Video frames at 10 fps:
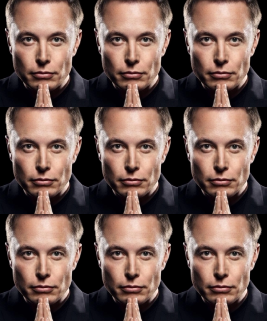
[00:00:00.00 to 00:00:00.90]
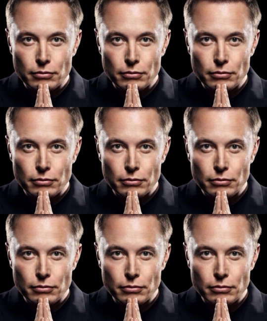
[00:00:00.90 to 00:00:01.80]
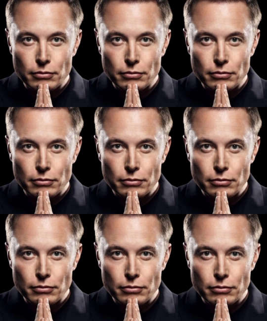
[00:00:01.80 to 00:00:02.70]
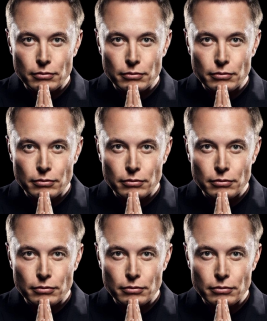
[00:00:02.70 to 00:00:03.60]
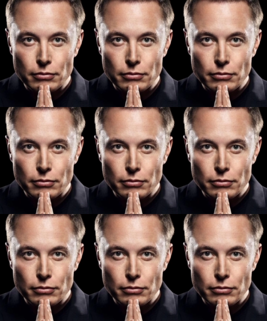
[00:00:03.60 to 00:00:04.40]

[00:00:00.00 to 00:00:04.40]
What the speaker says: (no one is talking)